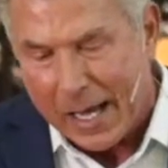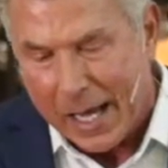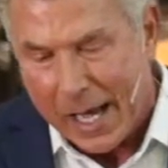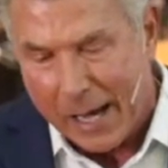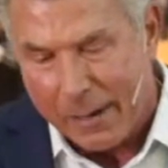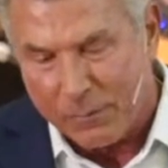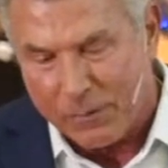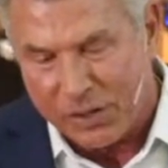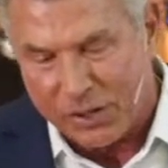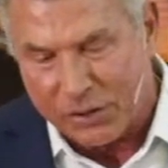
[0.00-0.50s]

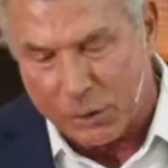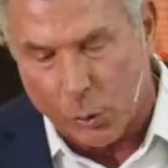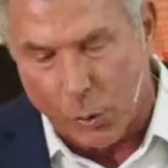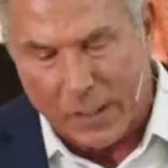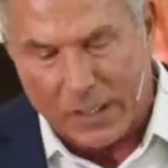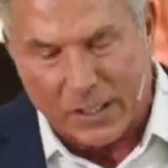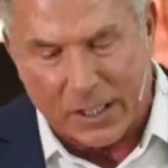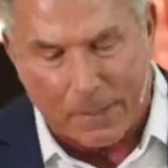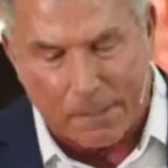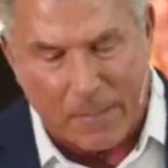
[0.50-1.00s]
I'm just
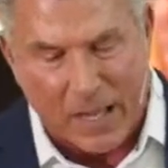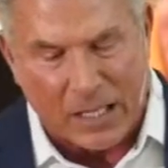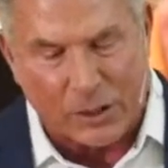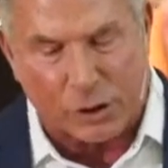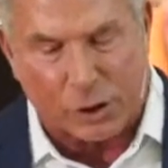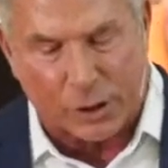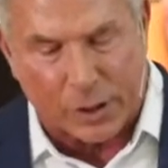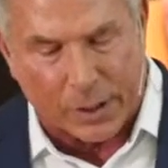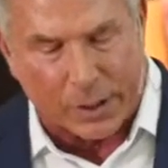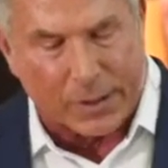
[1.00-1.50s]
going to
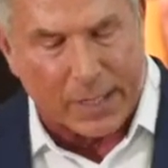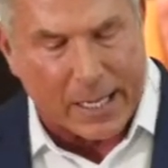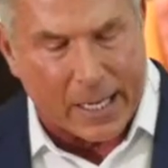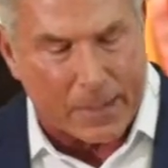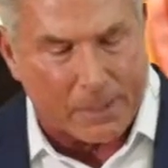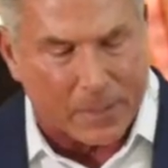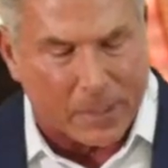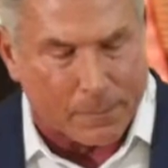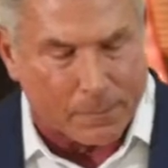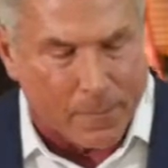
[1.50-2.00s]
mention
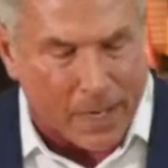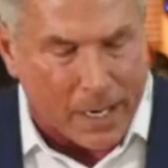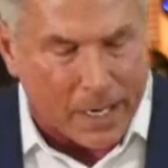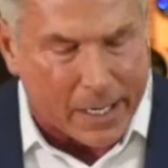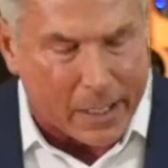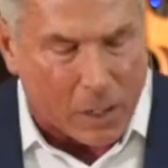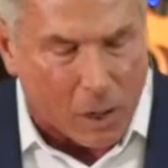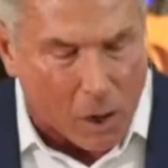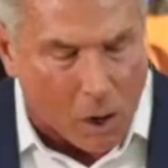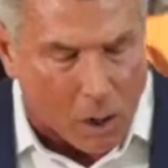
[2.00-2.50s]
them, and
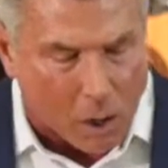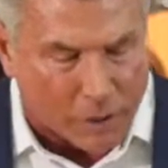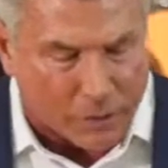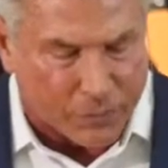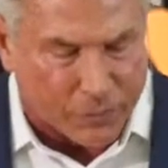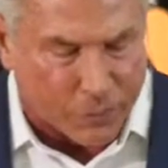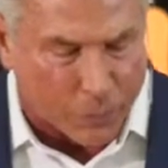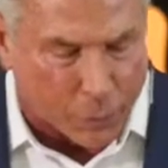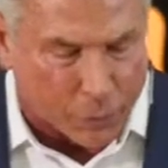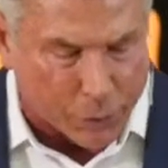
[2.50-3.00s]
my
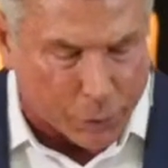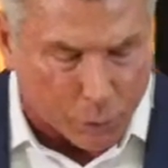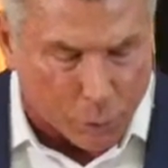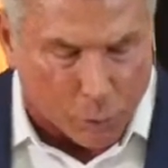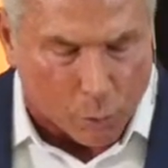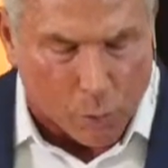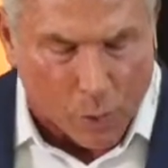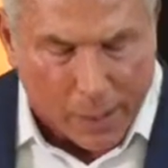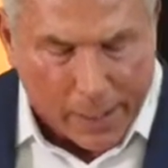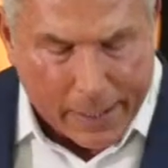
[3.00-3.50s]
heart for
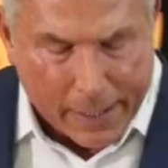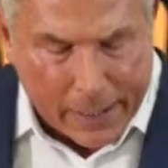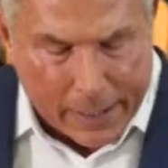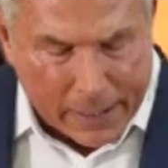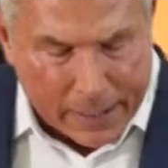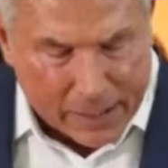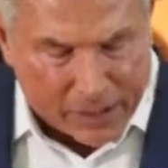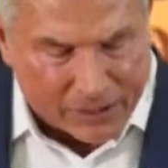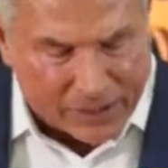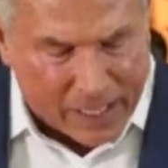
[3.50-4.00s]
you
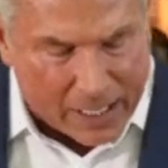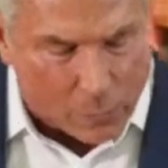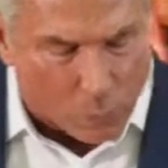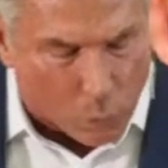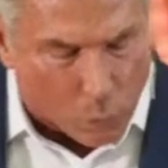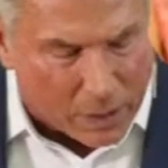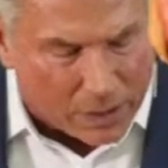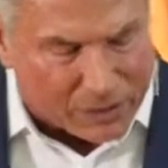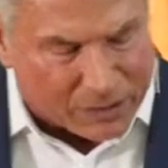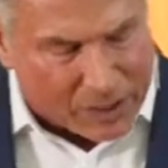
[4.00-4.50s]
is that
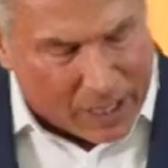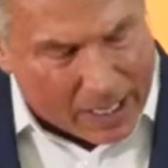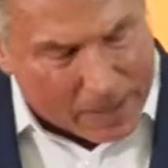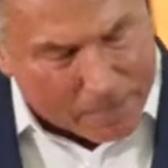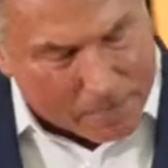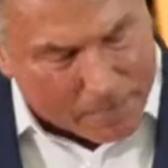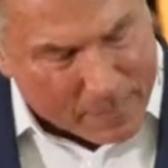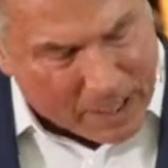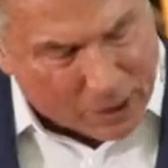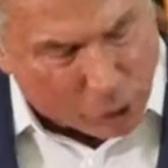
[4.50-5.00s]
once I
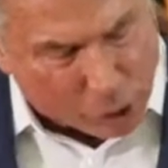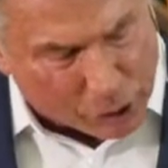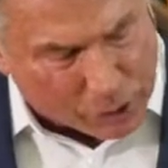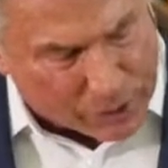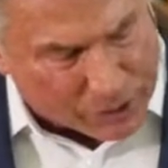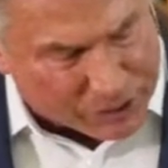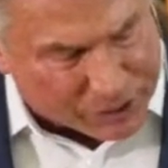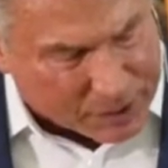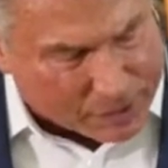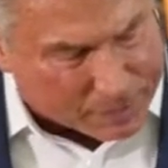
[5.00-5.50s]

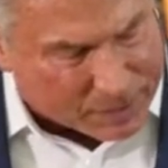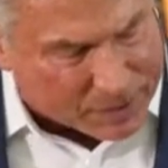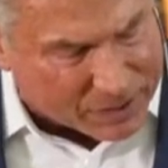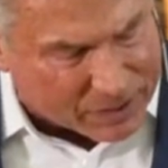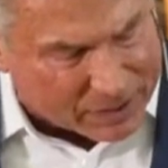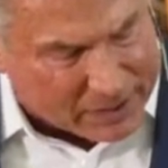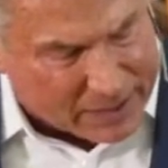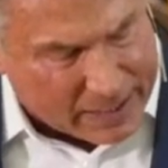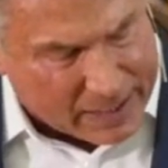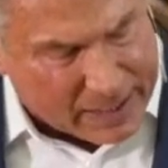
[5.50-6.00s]
mention some of
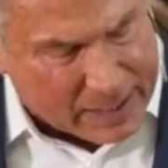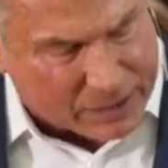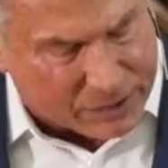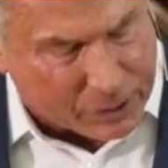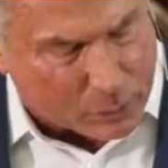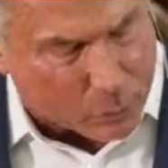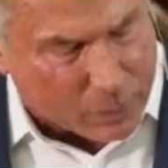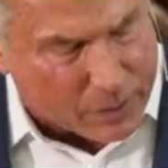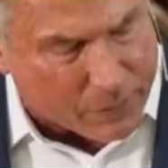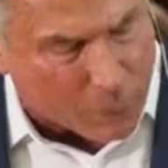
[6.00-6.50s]
the keys
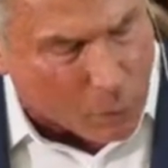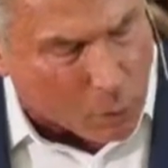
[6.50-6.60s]
that we've